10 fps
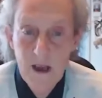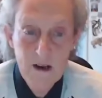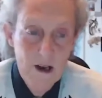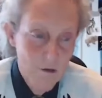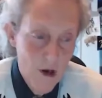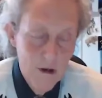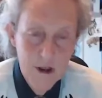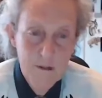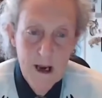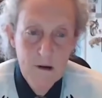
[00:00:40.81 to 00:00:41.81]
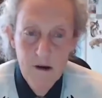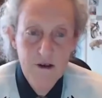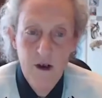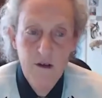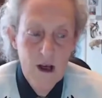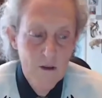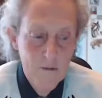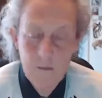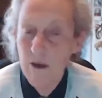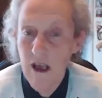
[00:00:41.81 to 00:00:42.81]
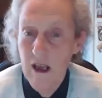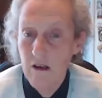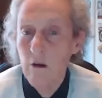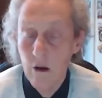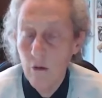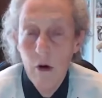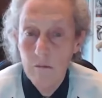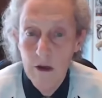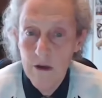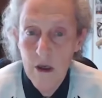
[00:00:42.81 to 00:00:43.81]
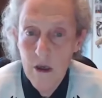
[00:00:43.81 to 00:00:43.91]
And hydraulics powers a lot of the mechanical equipment.